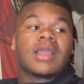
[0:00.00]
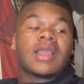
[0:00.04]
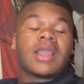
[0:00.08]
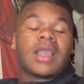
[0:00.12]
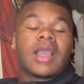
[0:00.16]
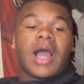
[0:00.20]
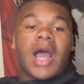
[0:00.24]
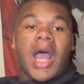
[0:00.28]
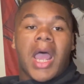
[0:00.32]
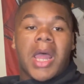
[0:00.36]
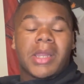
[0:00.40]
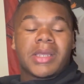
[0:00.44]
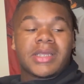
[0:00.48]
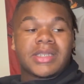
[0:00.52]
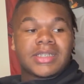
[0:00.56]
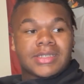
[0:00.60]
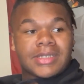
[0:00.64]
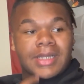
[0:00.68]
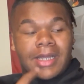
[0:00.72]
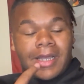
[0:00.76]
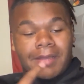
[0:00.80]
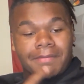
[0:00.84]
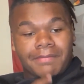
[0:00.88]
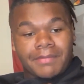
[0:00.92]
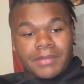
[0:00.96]
College
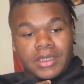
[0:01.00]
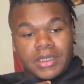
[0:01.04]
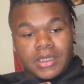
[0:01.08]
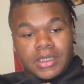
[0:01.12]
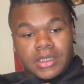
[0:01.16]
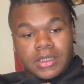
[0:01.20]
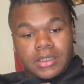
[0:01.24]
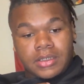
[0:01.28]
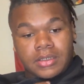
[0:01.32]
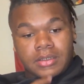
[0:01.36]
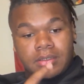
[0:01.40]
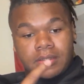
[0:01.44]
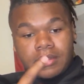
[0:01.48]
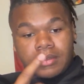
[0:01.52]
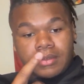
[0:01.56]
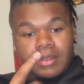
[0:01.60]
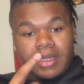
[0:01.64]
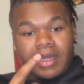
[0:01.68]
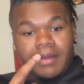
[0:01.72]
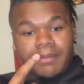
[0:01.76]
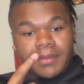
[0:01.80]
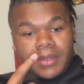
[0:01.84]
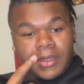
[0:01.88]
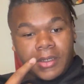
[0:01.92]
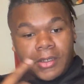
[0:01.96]
taught me.
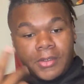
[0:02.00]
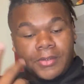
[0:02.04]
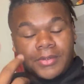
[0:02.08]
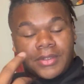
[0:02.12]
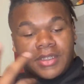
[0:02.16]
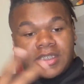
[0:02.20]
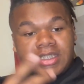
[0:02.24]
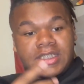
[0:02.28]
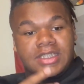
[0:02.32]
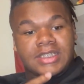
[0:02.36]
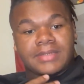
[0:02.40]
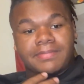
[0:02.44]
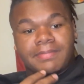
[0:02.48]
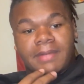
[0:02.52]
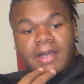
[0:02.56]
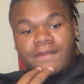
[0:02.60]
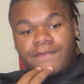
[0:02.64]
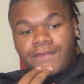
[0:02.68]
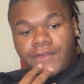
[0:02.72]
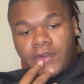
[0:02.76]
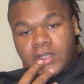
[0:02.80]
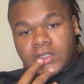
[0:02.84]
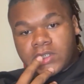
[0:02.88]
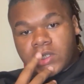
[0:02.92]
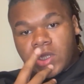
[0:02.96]
I mean, oh, this is my
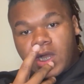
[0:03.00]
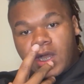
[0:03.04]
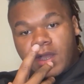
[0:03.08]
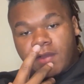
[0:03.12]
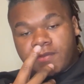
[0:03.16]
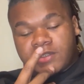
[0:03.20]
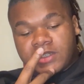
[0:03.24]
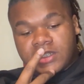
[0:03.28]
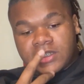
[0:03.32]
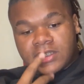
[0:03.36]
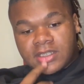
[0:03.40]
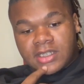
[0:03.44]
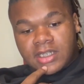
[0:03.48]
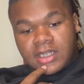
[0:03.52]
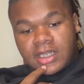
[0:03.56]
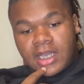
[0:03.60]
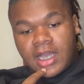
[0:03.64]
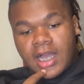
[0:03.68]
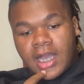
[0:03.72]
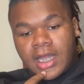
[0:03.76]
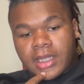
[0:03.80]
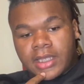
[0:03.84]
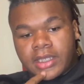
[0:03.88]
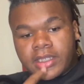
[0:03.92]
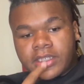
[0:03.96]
first off season in
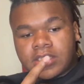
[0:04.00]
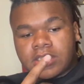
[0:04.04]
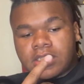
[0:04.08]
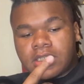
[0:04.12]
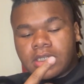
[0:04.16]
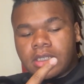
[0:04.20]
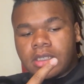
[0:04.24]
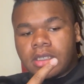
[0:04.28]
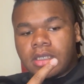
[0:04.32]
college.